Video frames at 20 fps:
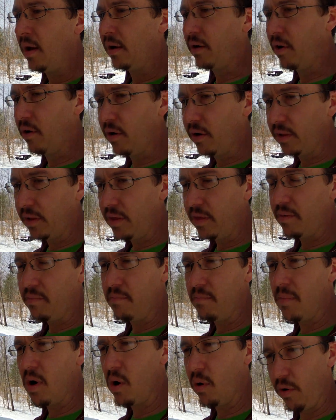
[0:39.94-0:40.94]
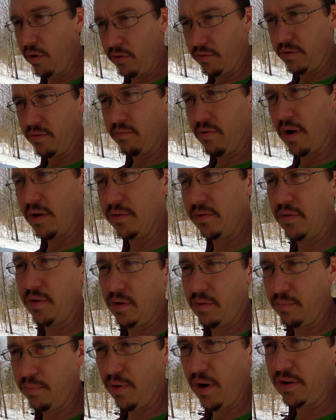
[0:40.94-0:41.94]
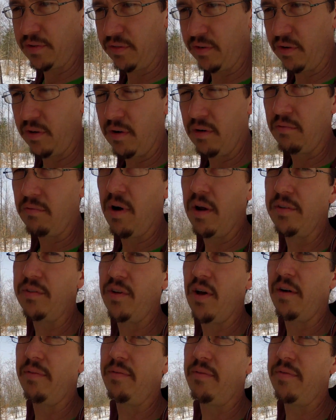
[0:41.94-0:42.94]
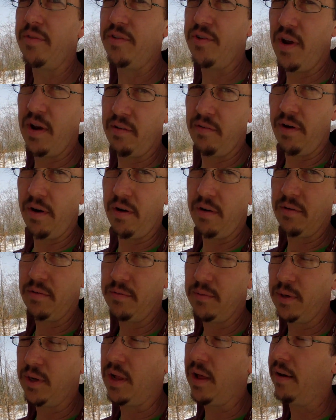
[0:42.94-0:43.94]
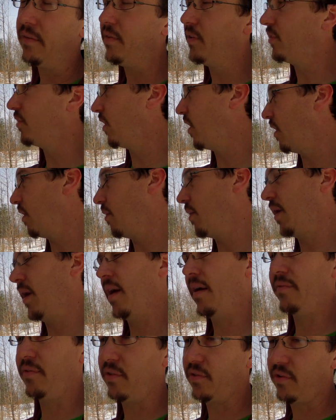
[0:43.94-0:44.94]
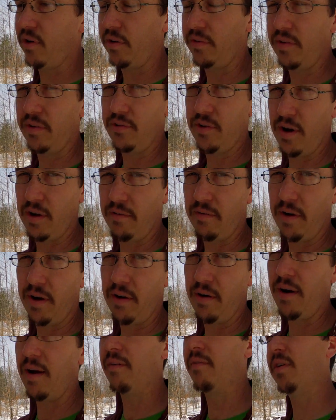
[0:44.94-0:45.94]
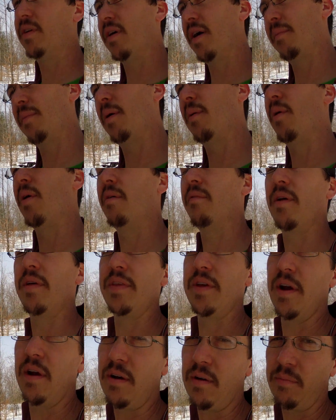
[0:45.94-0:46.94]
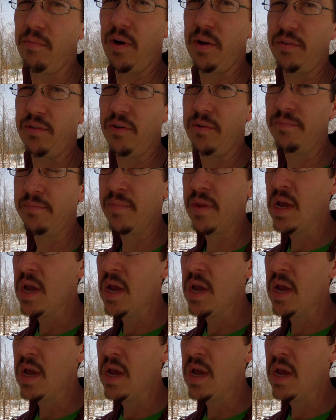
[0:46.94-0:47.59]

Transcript: Currently, the motor that runs the compressor runs off of the generator. Well, obviously, I don't want to have to start the generator every time I want to run the air compressor.